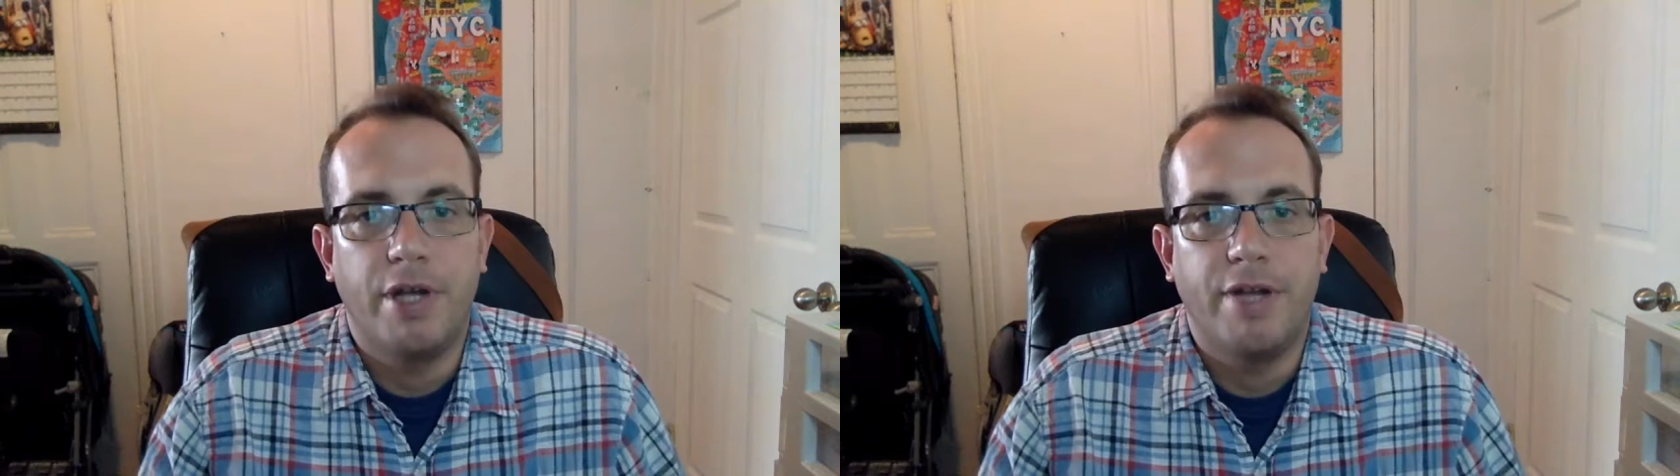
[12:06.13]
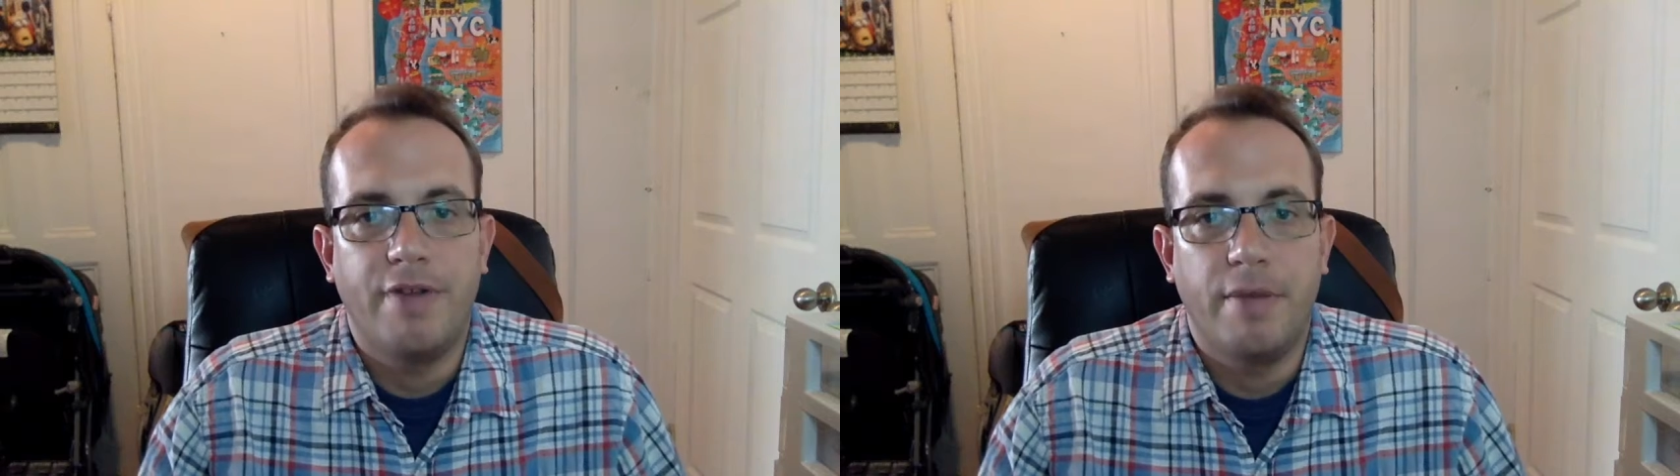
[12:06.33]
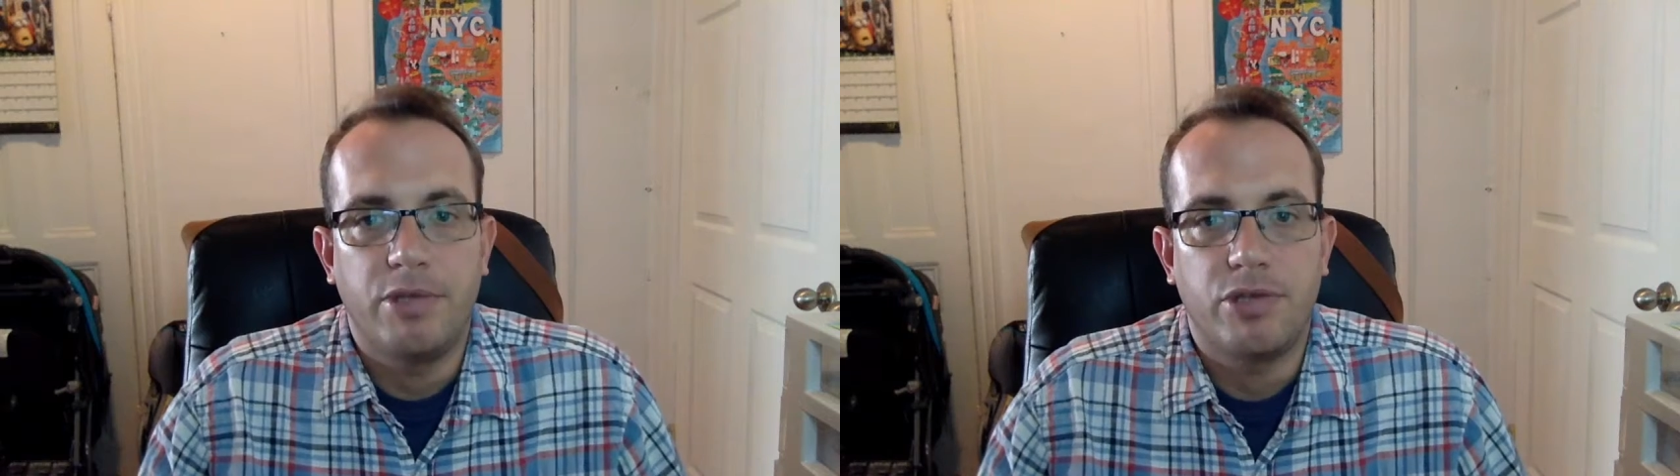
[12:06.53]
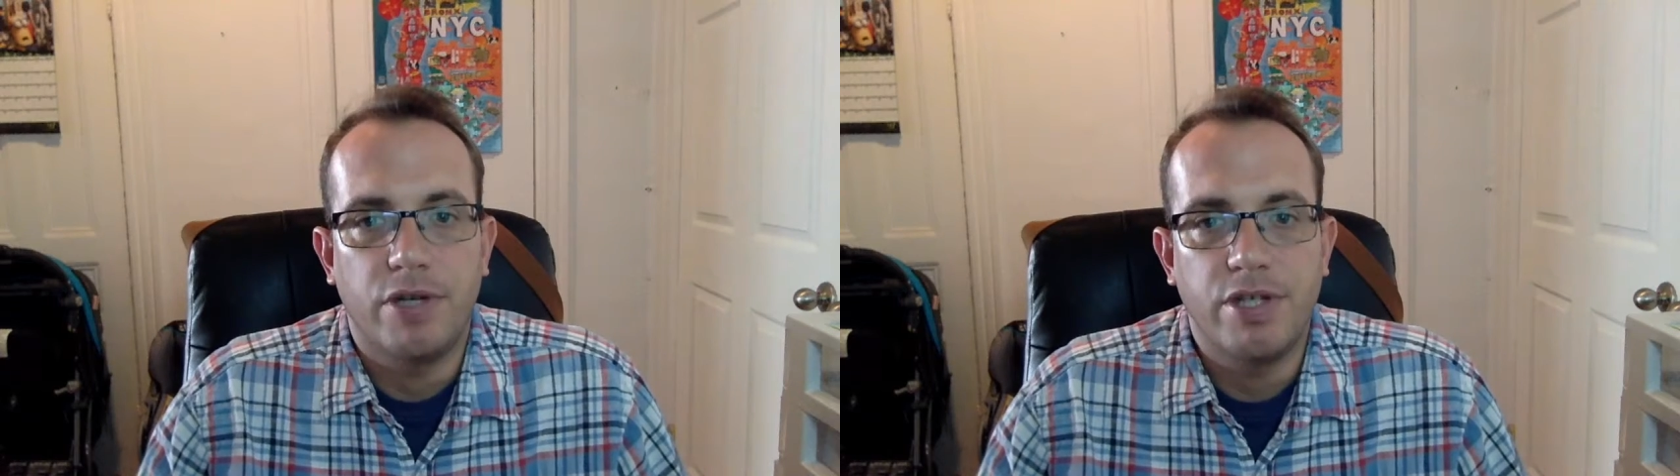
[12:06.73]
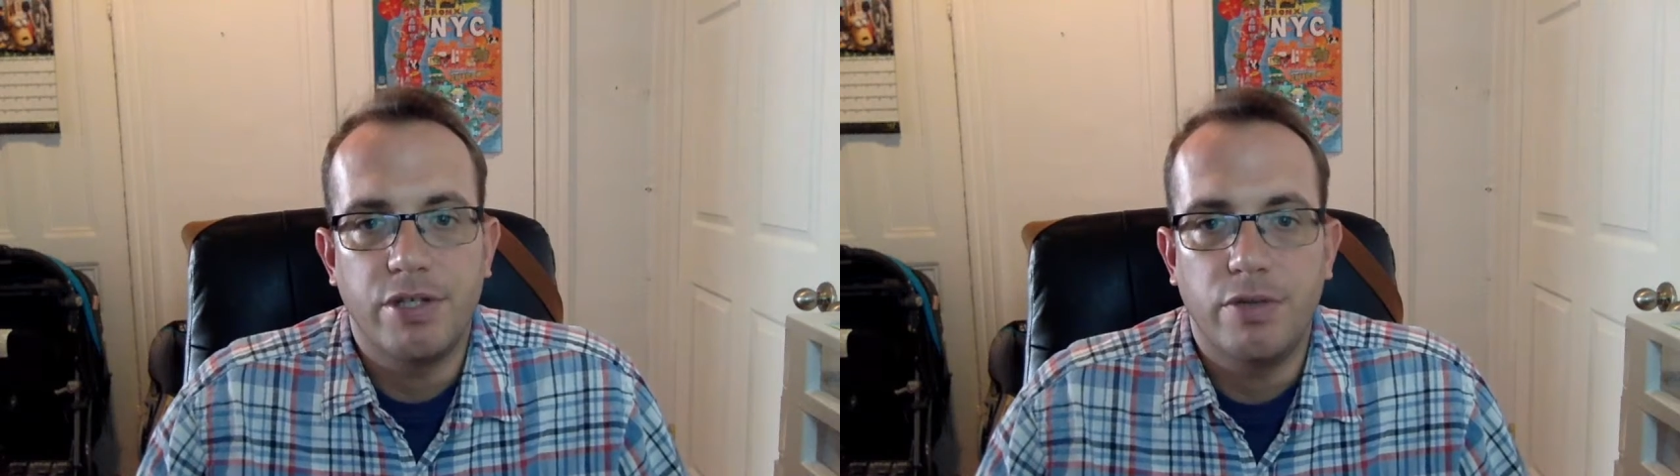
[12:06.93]
that
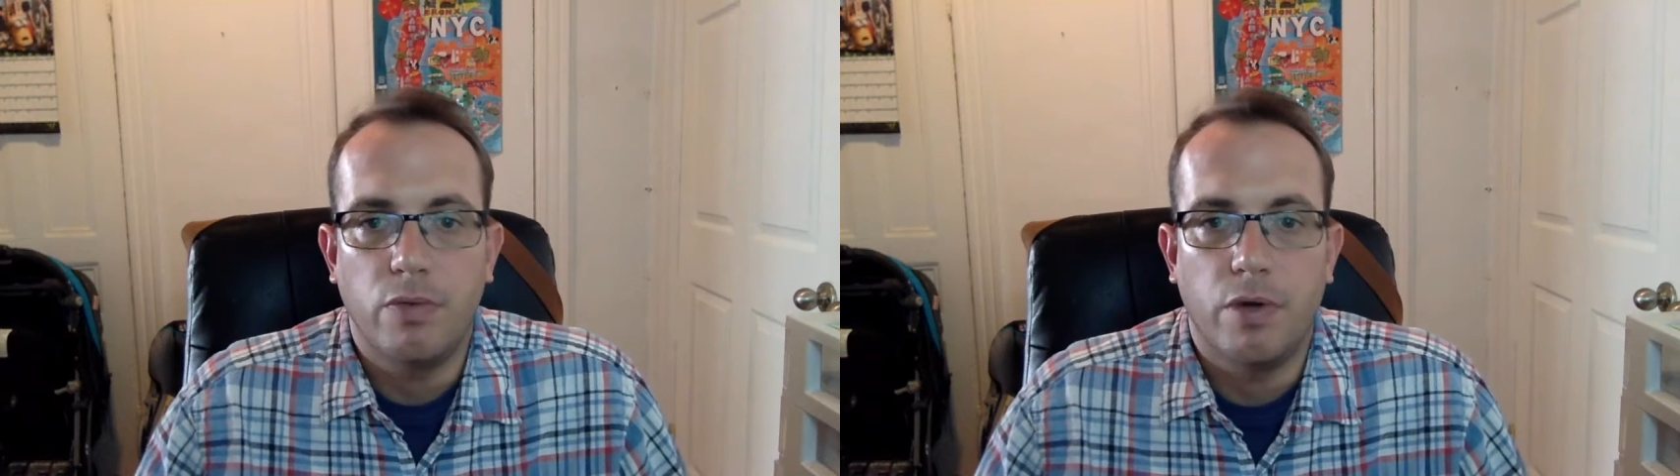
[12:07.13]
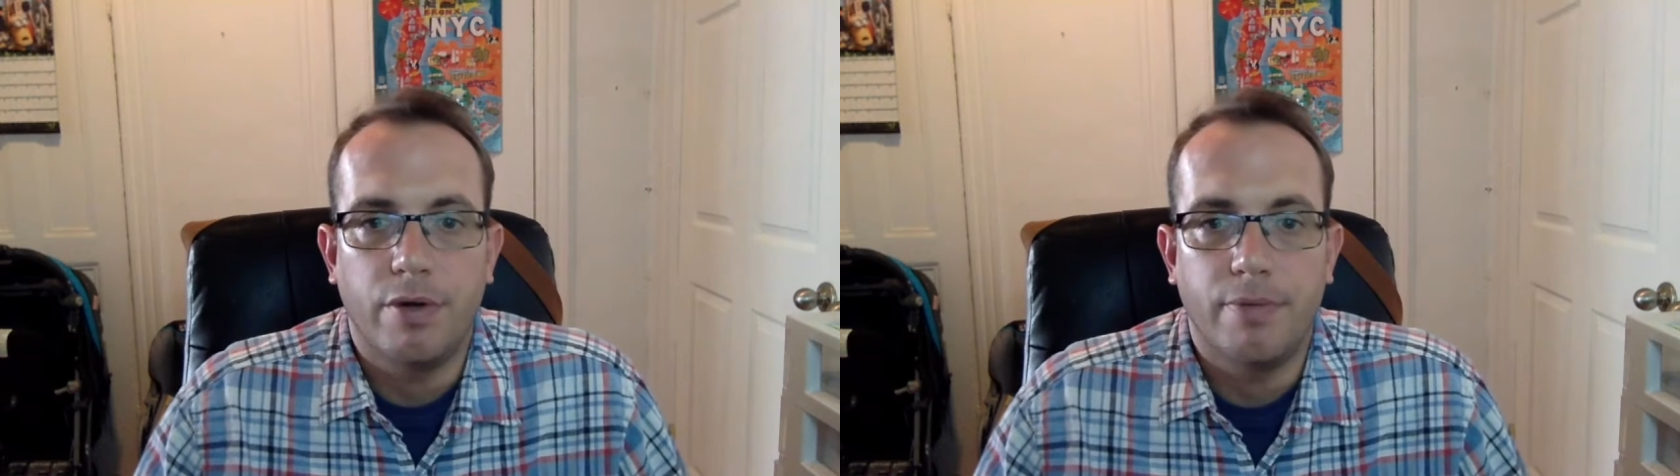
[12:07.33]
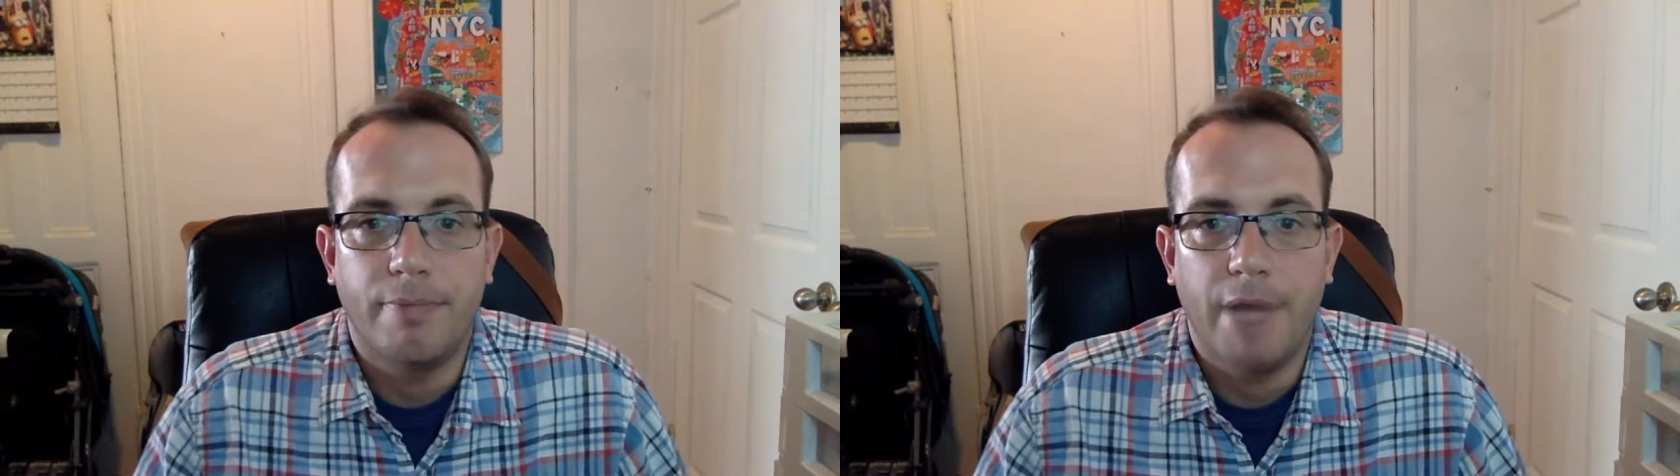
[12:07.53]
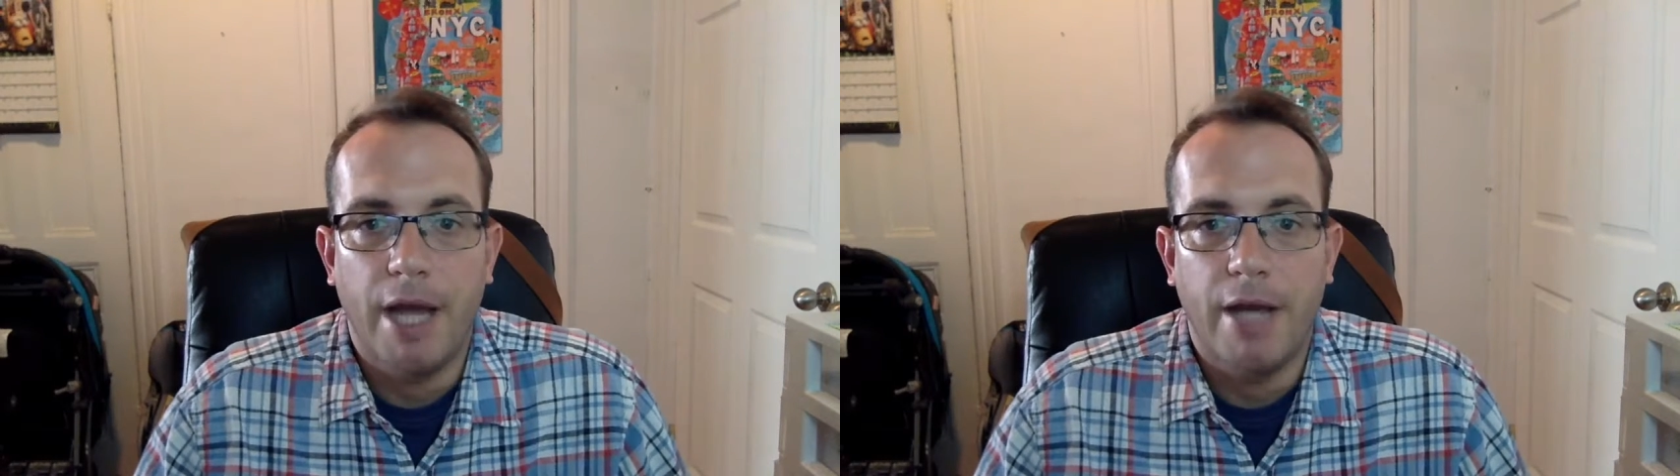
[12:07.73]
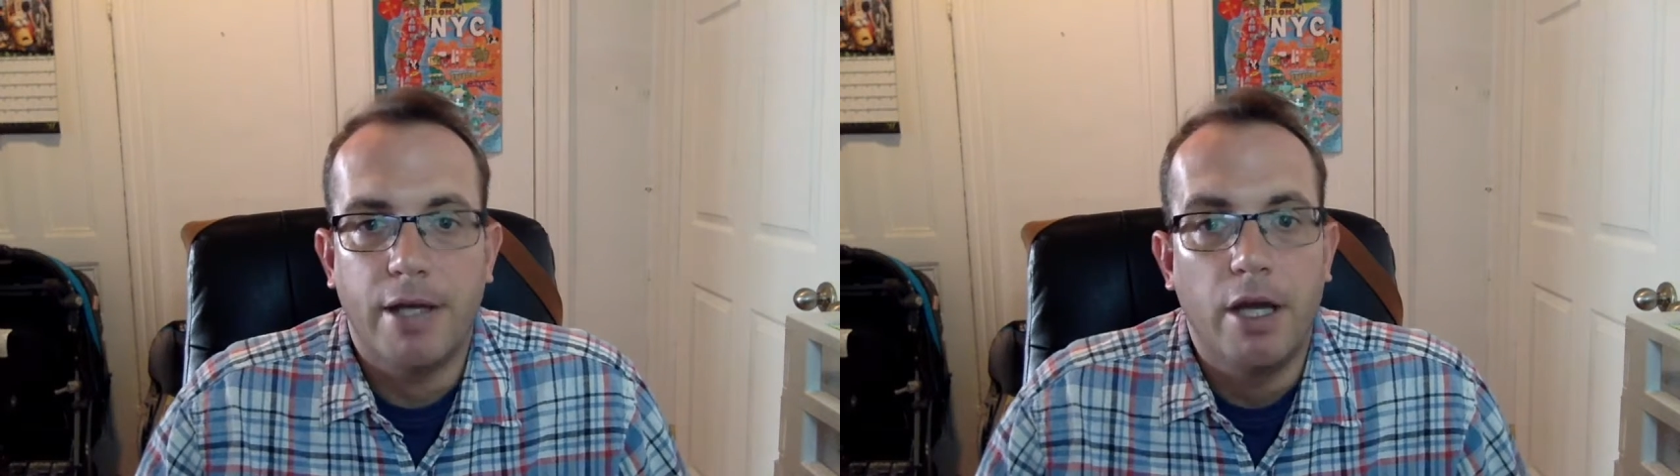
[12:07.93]
demonstration. Welcome
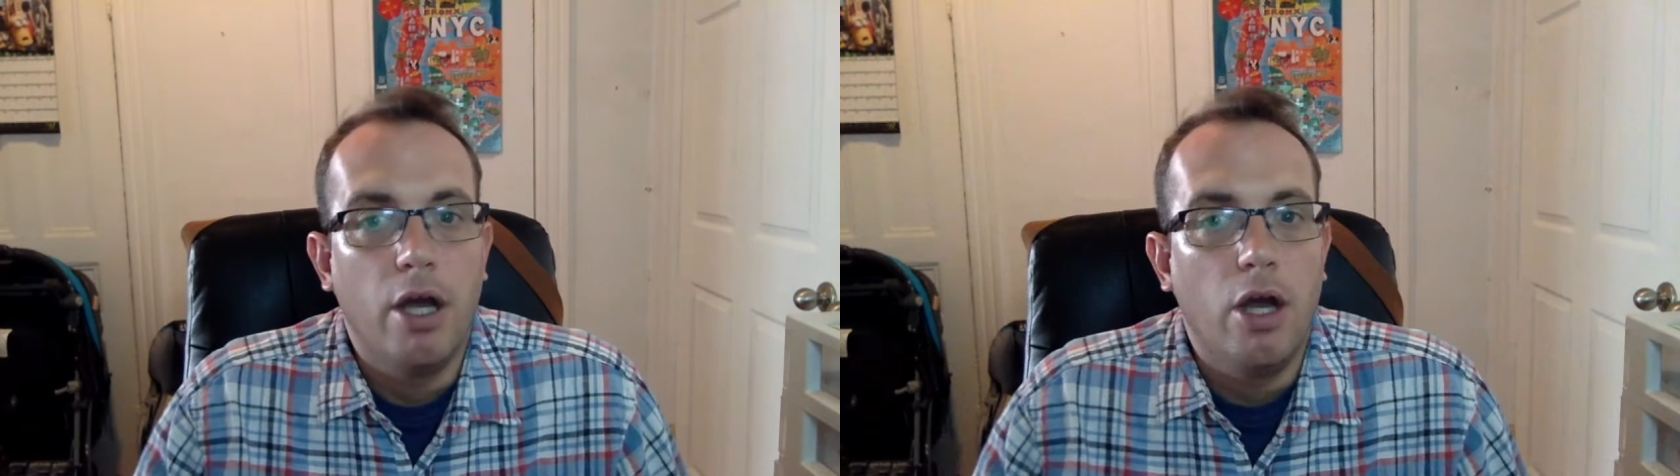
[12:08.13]
back.